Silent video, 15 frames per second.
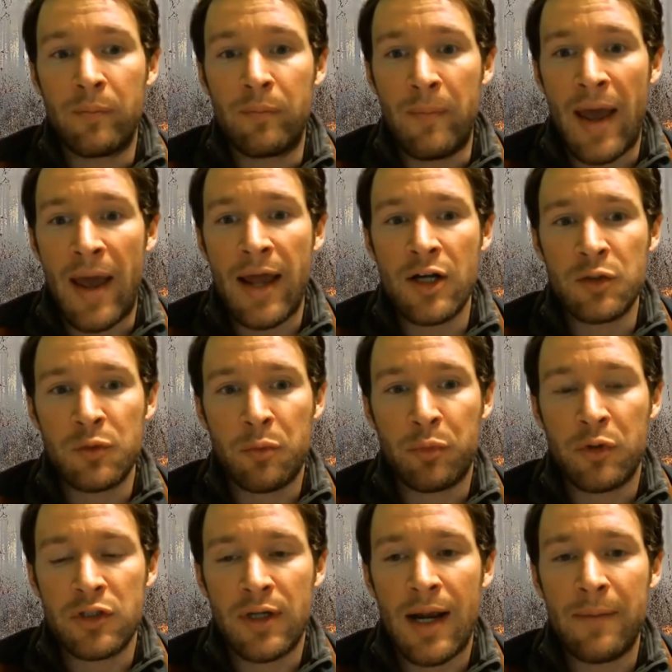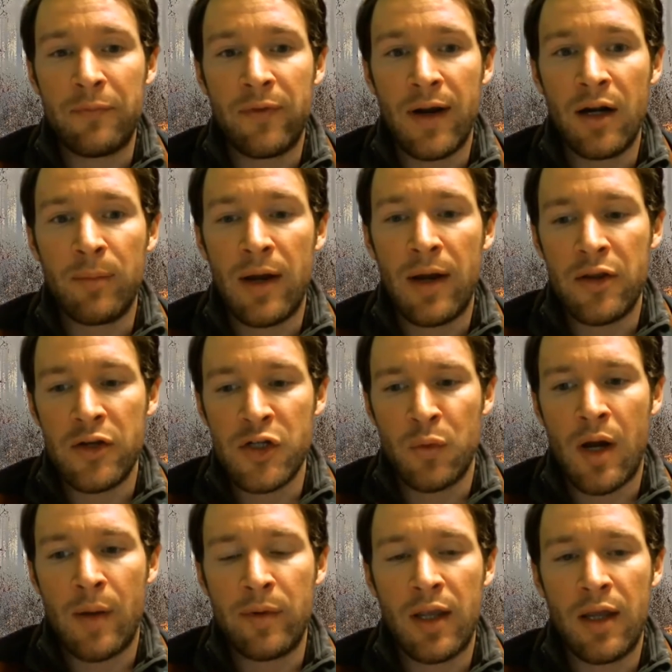managed with prescribed fire by the
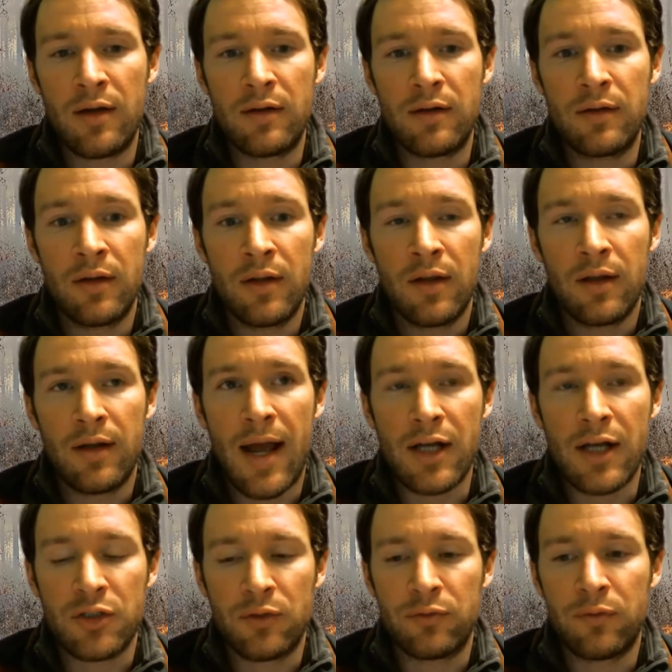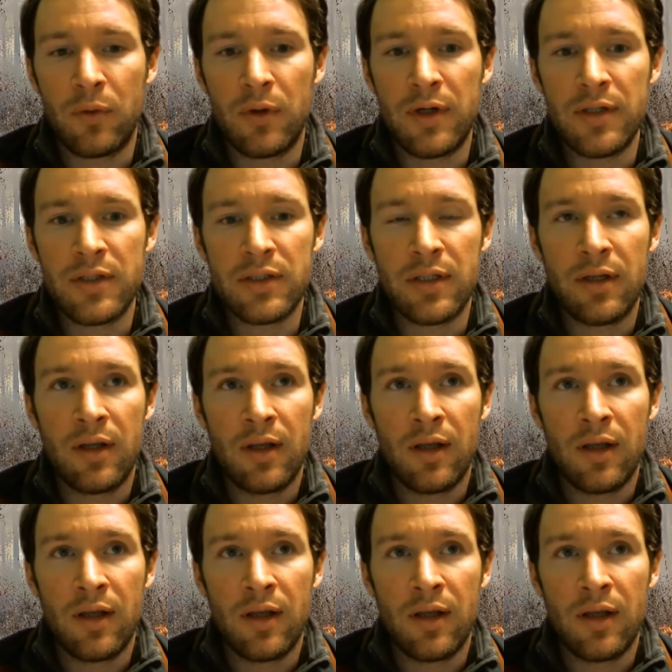Chequamegon National Forest.